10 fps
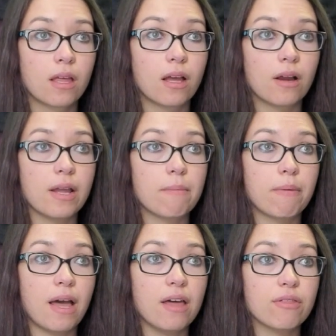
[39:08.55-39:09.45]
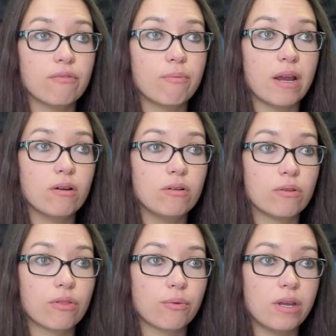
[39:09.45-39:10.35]
All right, Path of
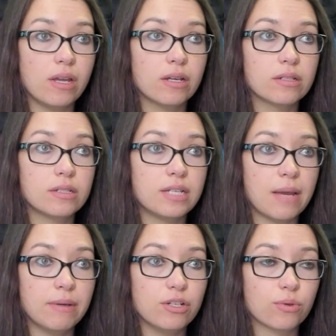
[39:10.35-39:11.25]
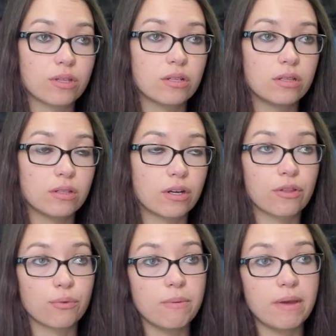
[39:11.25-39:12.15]
Peril, 3 damage with
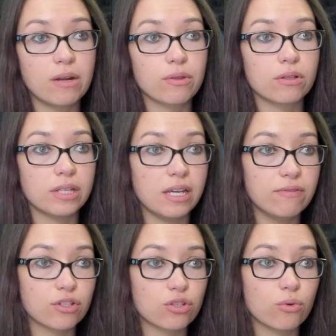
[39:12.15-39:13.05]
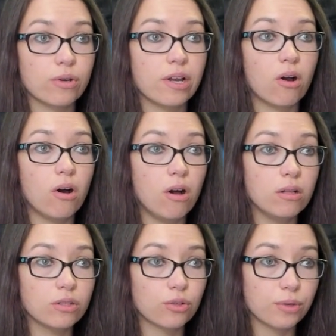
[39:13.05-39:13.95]
3 mana with cleave. Destroy
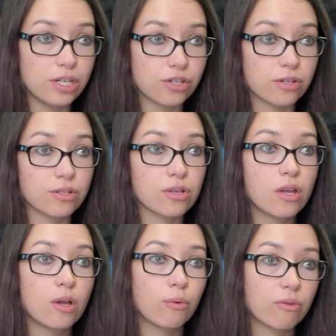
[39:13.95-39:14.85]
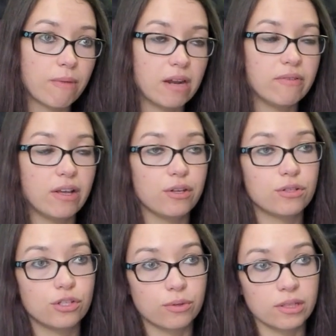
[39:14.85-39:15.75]
all creatures with mana value
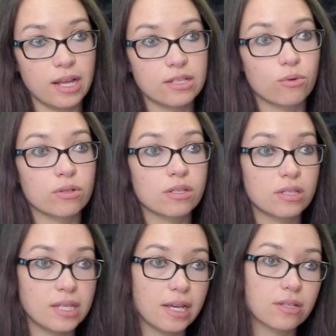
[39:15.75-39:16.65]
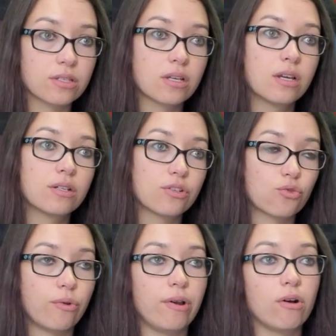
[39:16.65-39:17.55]
2 or less, or 6.
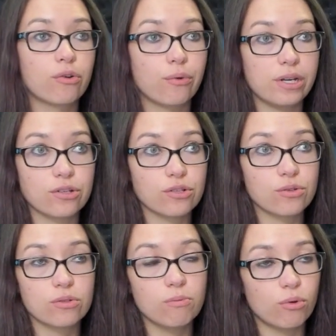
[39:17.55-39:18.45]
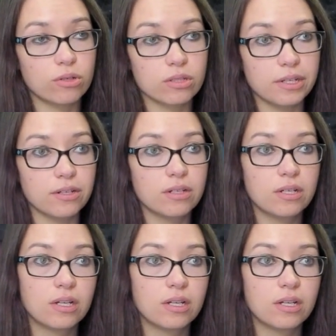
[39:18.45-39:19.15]
Destroy all creatures. So it's a board clear.